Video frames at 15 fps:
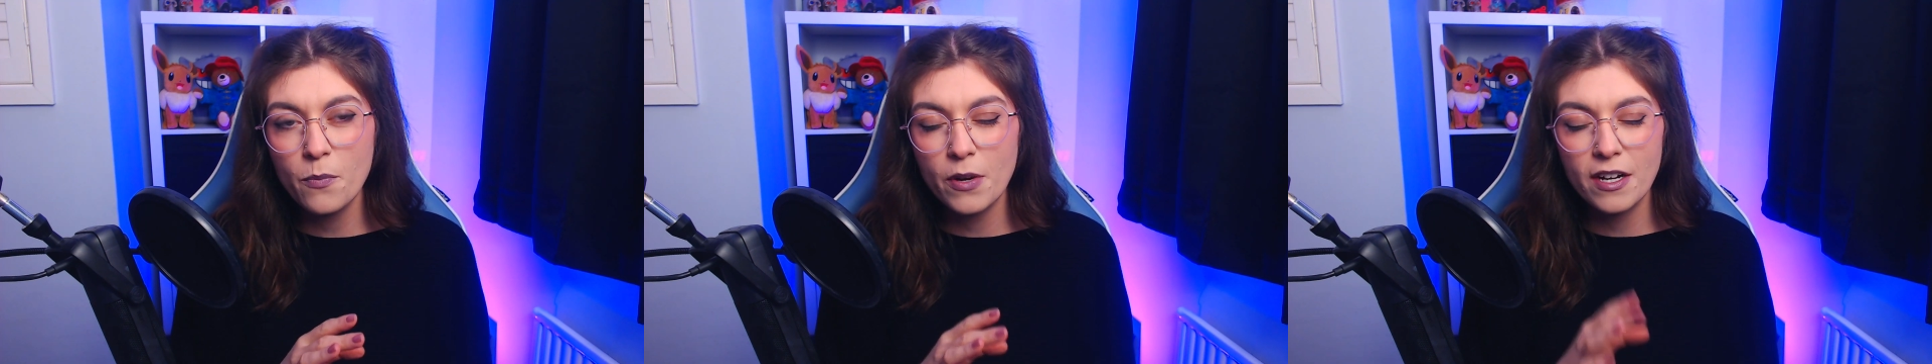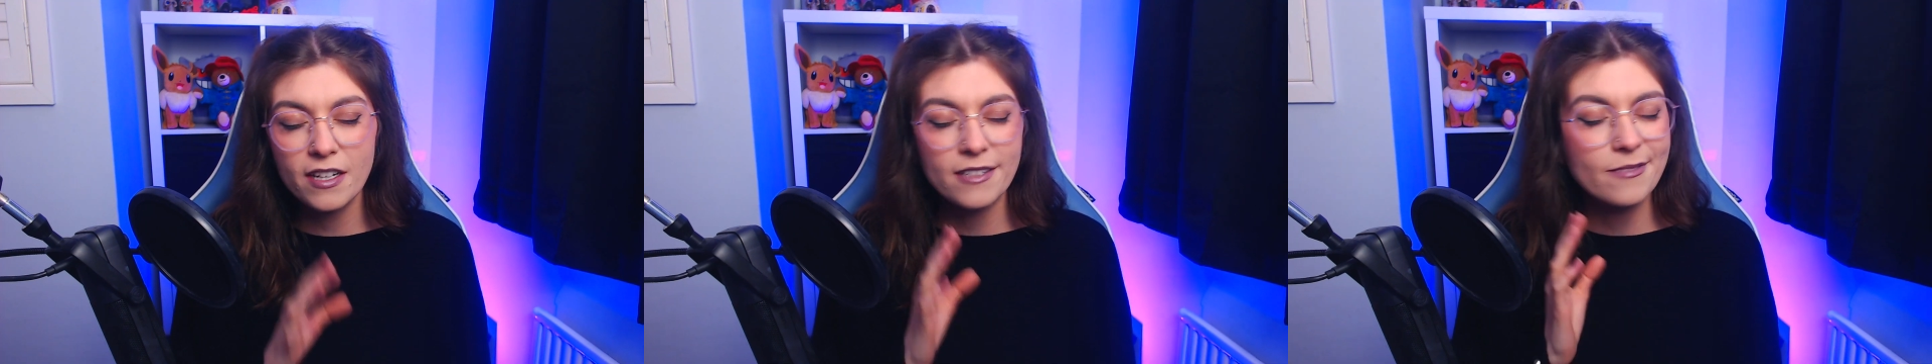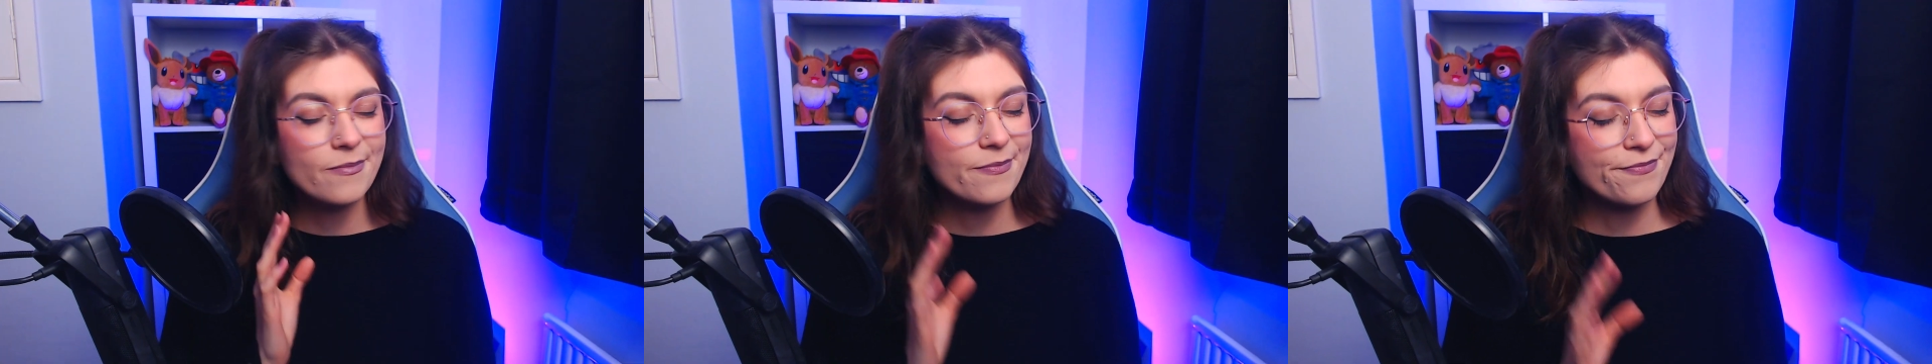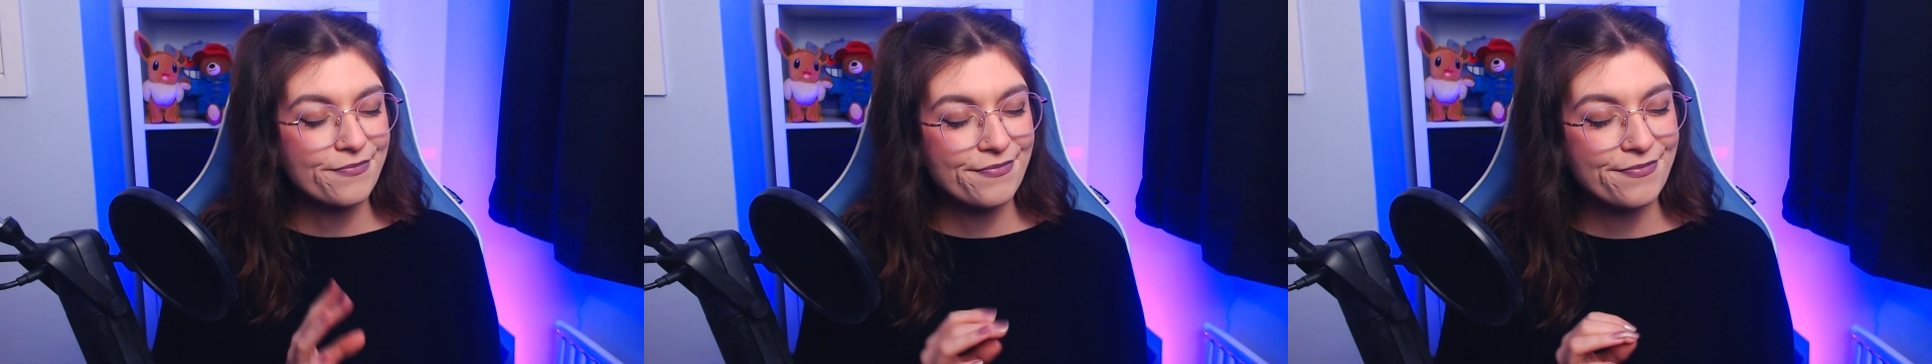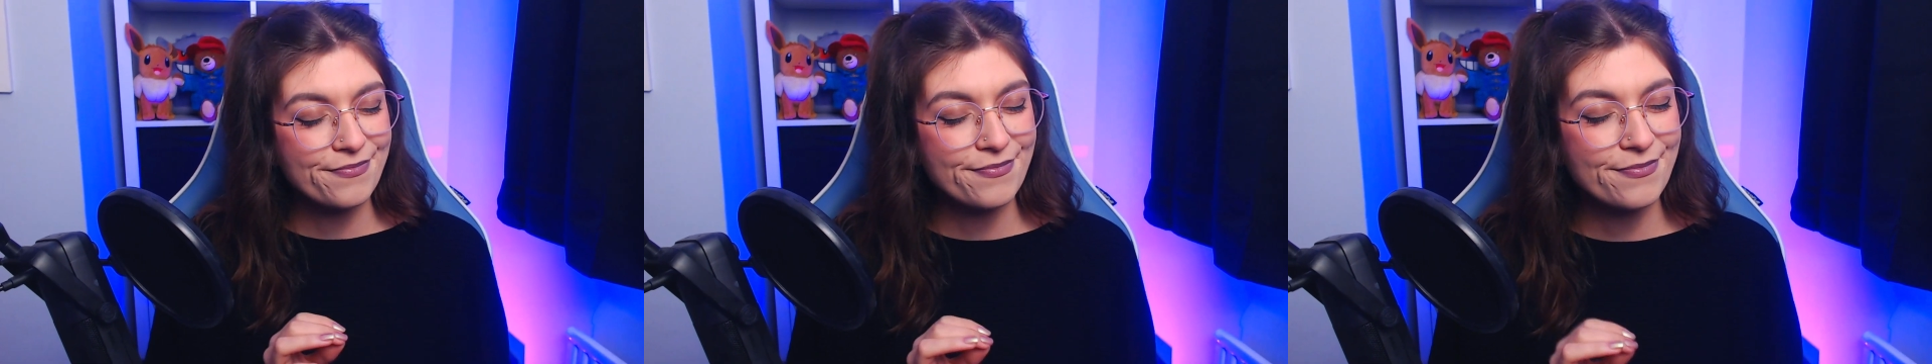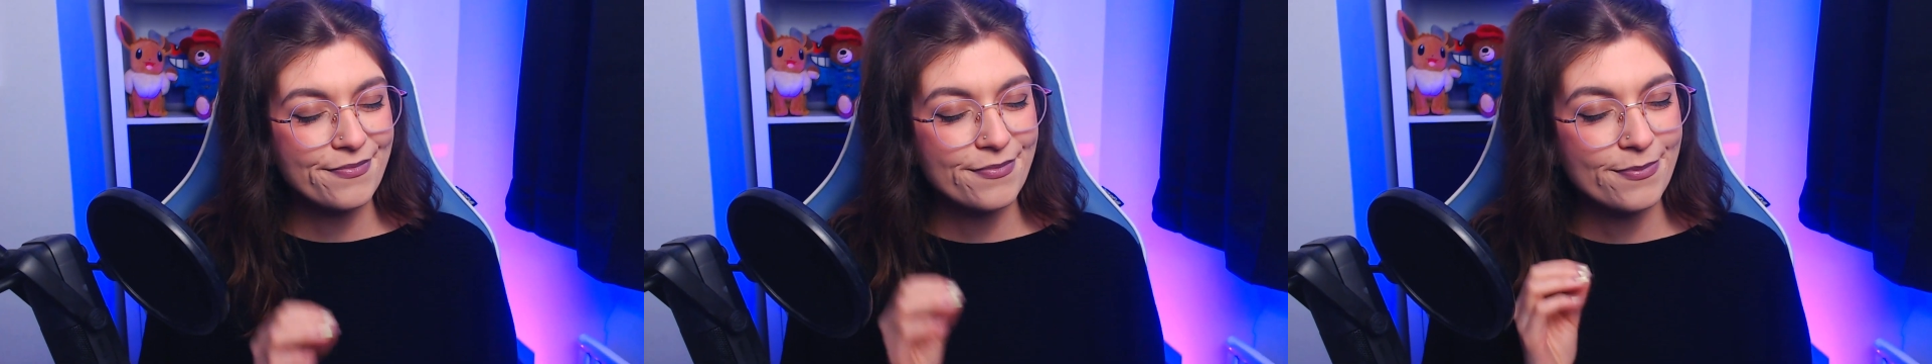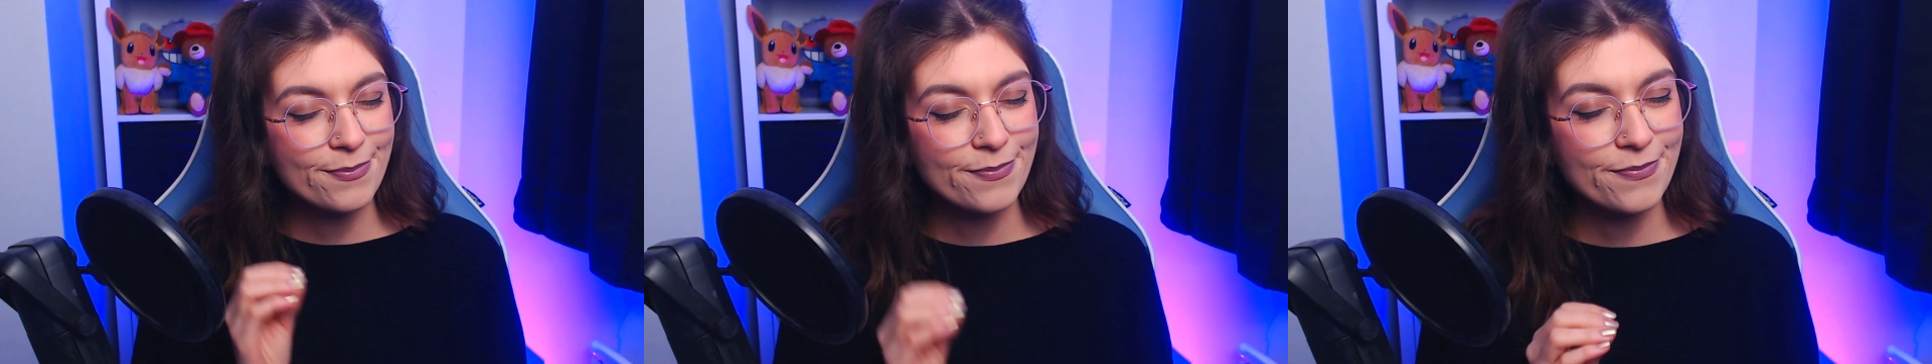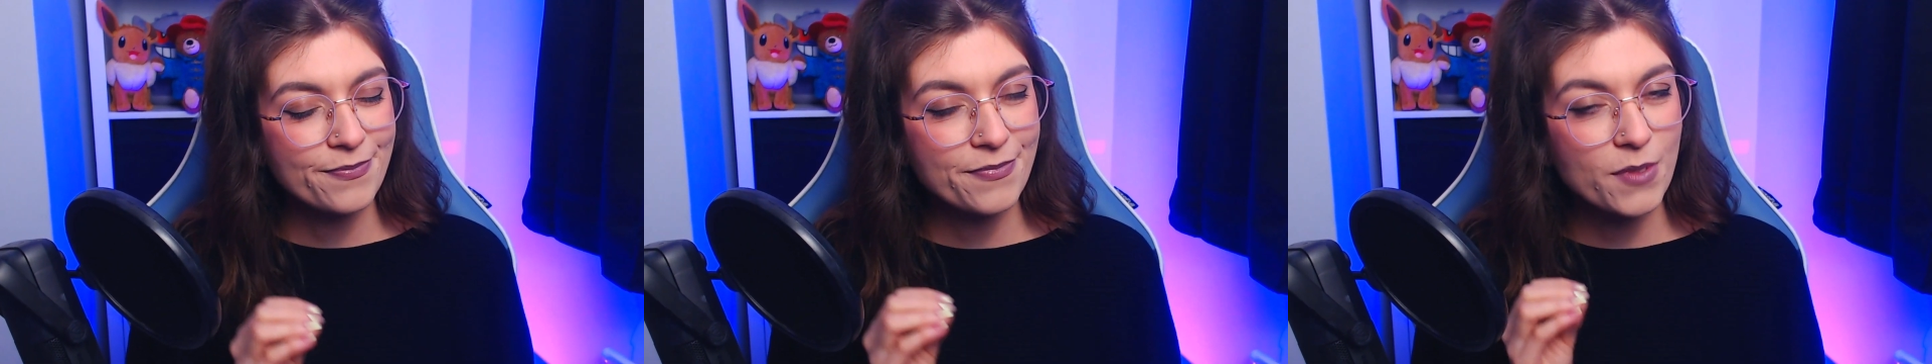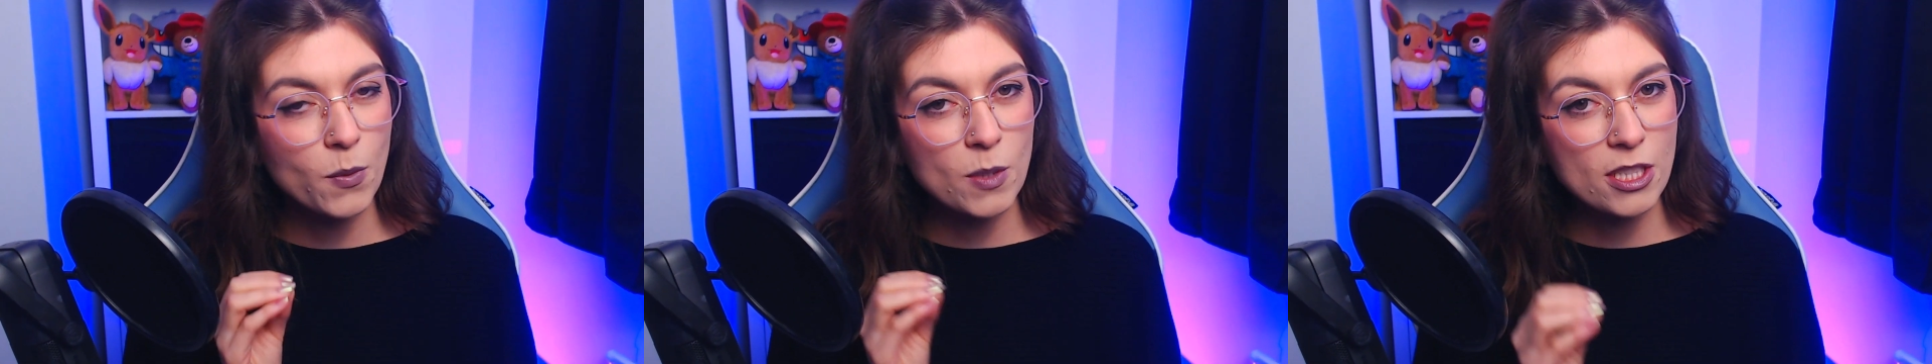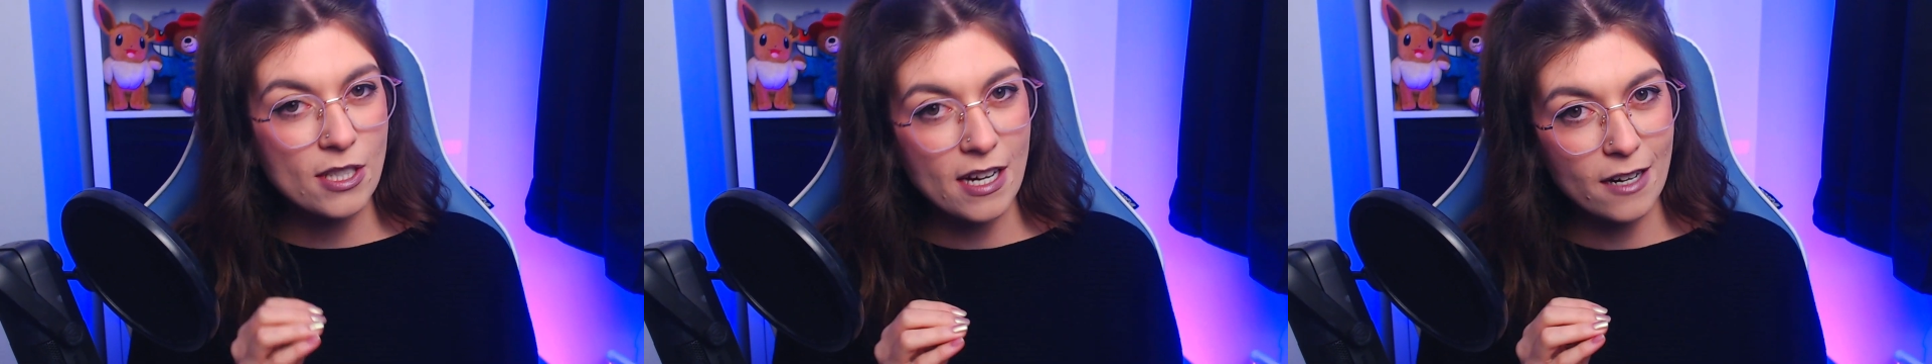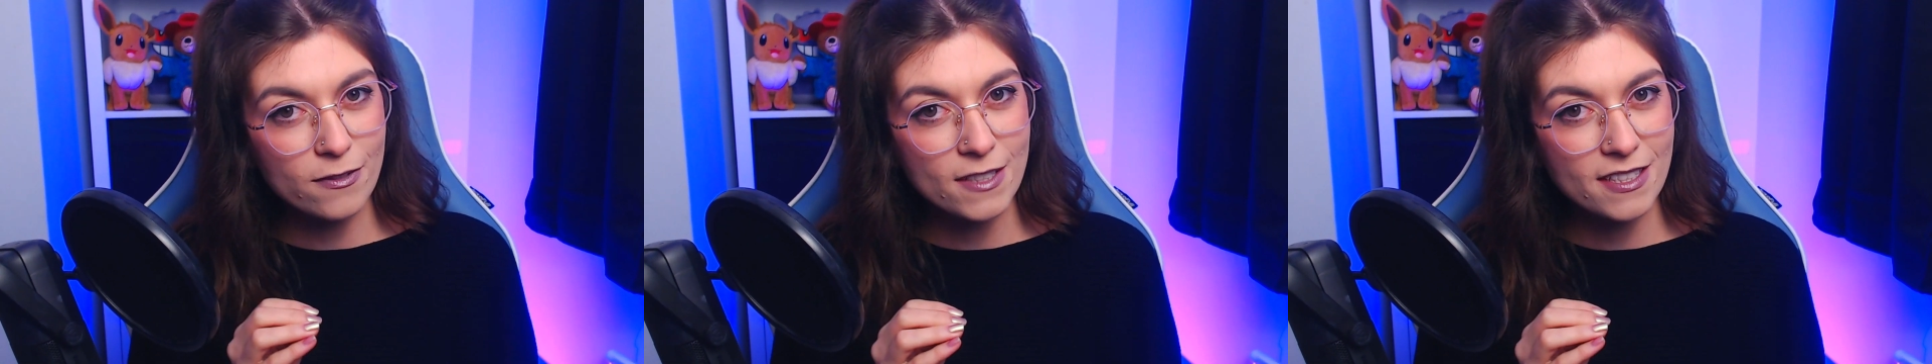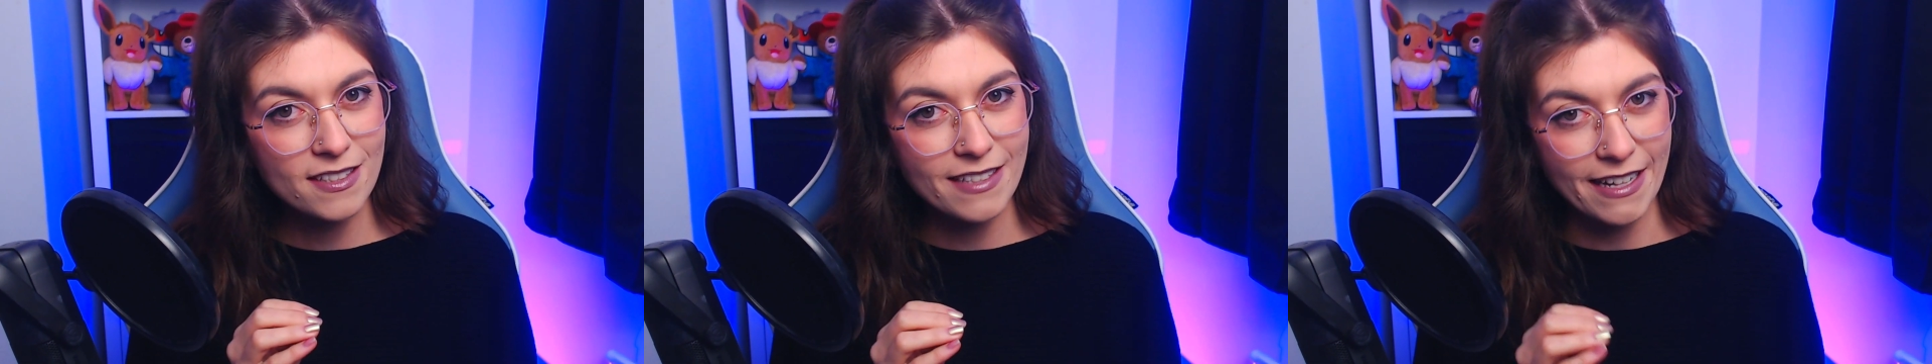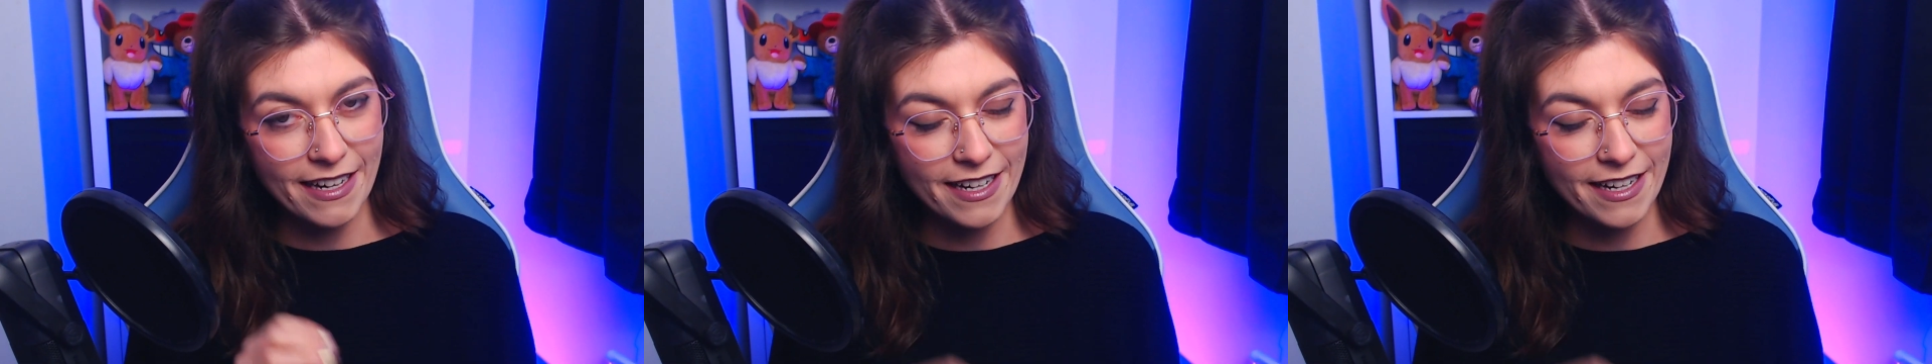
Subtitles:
but we shall have to see.